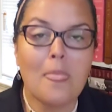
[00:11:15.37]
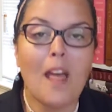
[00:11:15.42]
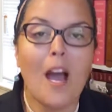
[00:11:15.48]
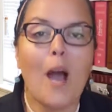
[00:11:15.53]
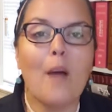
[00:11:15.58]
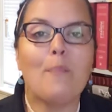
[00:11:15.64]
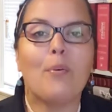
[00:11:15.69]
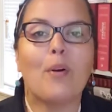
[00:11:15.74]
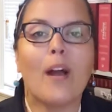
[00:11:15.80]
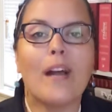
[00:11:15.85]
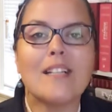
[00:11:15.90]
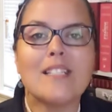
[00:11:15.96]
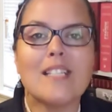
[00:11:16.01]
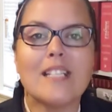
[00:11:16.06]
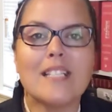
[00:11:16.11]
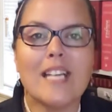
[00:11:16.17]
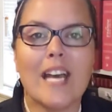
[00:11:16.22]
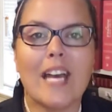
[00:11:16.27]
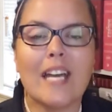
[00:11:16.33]
I pray
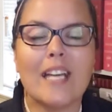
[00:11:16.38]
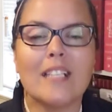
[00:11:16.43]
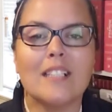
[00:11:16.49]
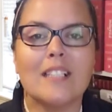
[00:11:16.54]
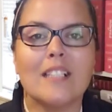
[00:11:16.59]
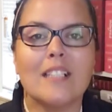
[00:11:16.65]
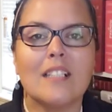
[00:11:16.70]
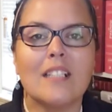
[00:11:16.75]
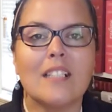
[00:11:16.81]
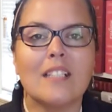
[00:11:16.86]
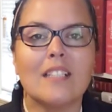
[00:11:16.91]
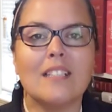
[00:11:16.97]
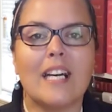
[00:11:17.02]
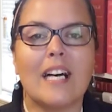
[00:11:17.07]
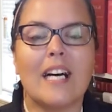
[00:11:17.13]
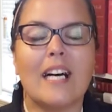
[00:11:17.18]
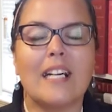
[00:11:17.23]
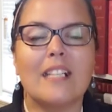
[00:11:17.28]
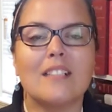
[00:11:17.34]
today
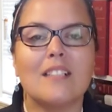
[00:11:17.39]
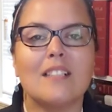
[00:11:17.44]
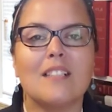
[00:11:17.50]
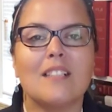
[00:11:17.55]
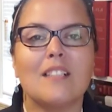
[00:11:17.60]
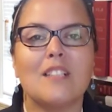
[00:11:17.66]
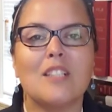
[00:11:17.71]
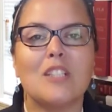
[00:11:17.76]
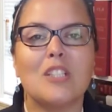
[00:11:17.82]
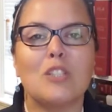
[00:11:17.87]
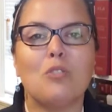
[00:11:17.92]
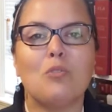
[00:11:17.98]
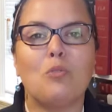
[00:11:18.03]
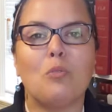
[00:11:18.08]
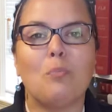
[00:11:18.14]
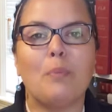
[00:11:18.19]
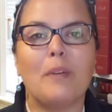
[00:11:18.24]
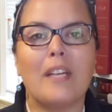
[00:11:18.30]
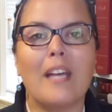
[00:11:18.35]
that you
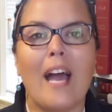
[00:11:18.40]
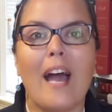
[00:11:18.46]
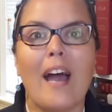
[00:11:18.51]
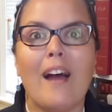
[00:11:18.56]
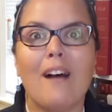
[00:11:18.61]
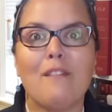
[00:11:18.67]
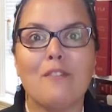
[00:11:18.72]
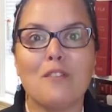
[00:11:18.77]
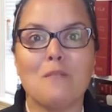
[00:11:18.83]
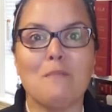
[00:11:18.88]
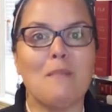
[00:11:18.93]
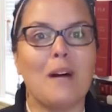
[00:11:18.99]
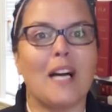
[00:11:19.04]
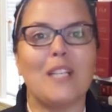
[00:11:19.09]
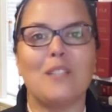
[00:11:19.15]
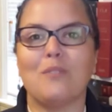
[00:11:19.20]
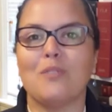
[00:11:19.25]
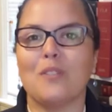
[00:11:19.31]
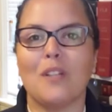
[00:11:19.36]
will be ever
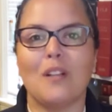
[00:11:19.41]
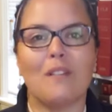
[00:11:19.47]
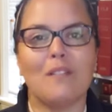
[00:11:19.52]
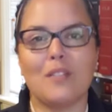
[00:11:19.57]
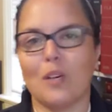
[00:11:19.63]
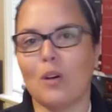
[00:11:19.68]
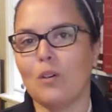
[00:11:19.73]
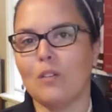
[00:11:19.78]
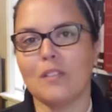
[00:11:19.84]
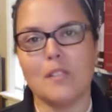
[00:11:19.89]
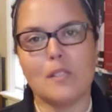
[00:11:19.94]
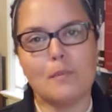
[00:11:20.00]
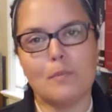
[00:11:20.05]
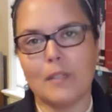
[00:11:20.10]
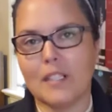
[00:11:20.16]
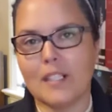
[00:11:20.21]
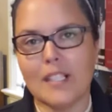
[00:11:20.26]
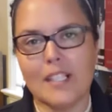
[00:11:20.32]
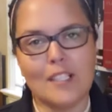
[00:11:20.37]
mindful of the Holy
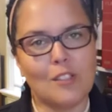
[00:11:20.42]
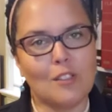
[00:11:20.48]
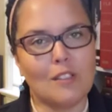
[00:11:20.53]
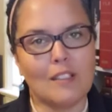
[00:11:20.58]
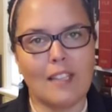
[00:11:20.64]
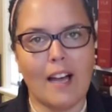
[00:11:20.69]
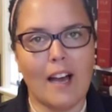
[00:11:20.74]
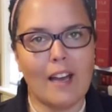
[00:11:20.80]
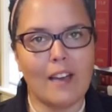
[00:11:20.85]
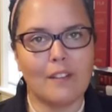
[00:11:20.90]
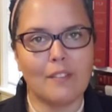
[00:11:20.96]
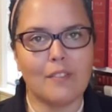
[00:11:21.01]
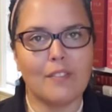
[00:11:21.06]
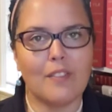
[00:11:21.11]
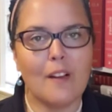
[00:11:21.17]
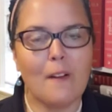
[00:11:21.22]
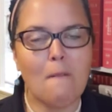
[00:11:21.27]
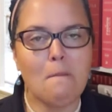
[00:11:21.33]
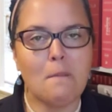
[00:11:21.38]
Spirit in your life
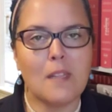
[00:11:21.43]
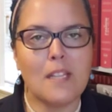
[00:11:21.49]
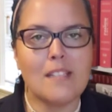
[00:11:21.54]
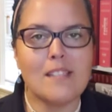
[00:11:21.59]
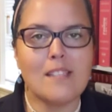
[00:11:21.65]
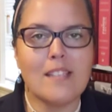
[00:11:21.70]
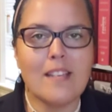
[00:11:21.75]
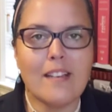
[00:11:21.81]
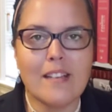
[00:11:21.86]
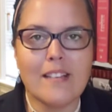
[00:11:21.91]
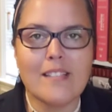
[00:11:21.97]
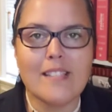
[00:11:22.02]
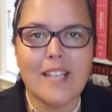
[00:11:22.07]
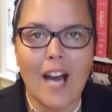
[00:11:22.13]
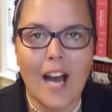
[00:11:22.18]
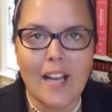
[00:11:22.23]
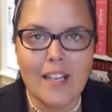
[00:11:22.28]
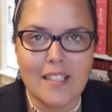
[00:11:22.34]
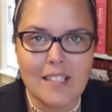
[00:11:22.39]
and seek His
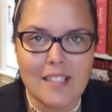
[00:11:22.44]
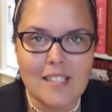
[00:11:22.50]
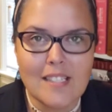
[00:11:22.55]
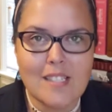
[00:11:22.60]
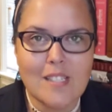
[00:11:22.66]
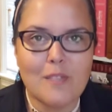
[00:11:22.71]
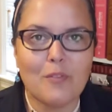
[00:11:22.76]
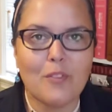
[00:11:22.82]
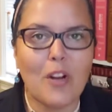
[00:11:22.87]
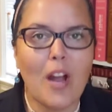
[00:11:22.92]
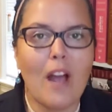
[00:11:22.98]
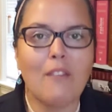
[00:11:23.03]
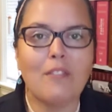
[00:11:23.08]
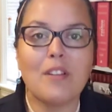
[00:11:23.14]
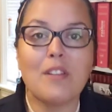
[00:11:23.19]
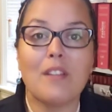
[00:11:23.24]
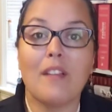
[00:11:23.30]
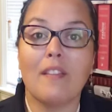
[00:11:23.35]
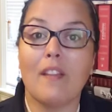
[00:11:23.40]
guidance for
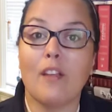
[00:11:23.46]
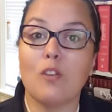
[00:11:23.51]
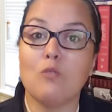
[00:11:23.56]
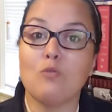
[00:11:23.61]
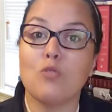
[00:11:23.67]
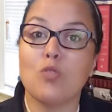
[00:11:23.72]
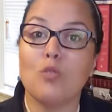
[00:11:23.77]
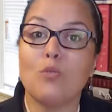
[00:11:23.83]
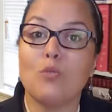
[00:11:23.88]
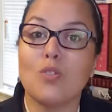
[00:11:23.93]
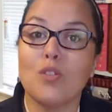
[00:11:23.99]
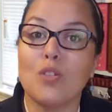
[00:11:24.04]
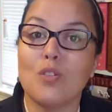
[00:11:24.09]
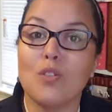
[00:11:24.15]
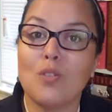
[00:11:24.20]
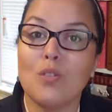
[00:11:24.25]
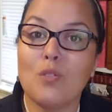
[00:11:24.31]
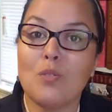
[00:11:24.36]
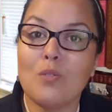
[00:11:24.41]
everything that you choose to
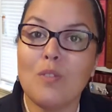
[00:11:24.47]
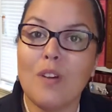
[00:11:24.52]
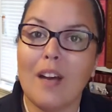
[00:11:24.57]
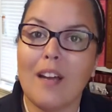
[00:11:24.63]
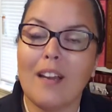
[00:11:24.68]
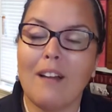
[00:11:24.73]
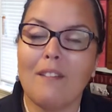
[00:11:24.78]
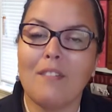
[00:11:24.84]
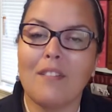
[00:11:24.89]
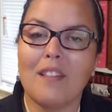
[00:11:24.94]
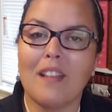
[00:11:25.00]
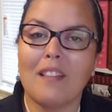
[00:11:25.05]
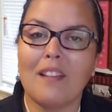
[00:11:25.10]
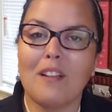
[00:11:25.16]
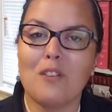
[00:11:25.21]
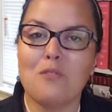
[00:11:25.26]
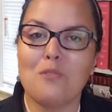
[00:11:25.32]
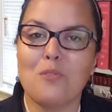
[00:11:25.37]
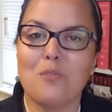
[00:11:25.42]
do and everything
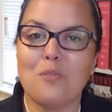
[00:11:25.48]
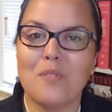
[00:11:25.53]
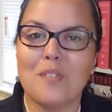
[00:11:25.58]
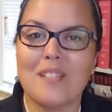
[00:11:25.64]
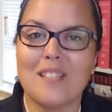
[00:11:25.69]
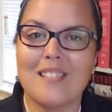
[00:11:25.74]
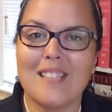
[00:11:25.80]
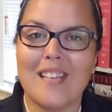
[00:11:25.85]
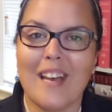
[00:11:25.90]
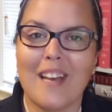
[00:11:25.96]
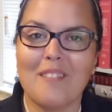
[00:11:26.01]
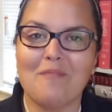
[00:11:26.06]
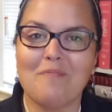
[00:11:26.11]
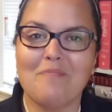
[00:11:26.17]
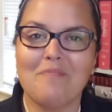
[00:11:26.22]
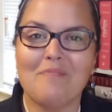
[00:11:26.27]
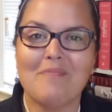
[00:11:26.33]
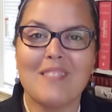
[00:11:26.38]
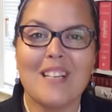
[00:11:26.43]
that you choose to say.
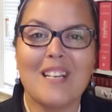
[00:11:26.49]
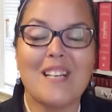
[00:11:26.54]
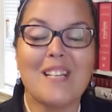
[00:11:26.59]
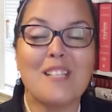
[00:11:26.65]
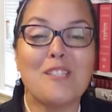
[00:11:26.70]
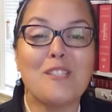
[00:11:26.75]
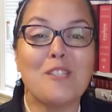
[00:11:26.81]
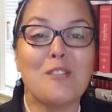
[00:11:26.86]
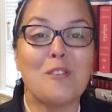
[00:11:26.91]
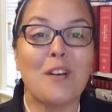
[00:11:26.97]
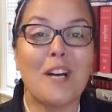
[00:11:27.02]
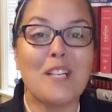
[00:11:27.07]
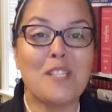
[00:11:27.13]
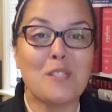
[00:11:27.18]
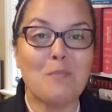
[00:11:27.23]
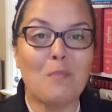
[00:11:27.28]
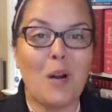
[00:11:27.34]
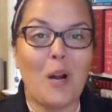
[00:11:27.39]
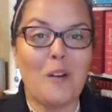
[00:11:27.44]
See you
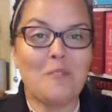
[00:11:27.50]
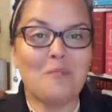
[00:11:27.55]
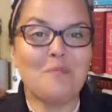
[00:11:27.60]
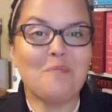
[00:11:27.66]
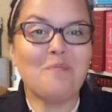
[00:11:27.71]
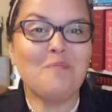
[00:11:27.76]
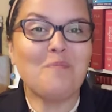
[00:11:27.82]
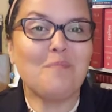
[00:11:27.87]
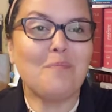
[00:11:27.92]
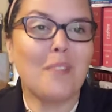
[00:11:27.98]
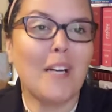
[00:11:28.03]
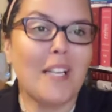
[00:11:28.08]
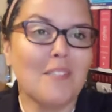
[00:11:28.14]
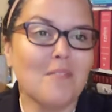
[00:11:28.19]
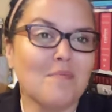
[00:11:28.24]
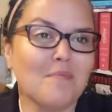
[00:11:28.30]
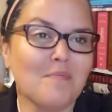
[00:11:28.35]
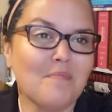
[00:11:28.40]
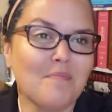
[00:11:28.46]
guys tomorrow.
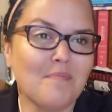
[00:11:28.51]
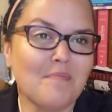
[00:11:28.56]
Bye.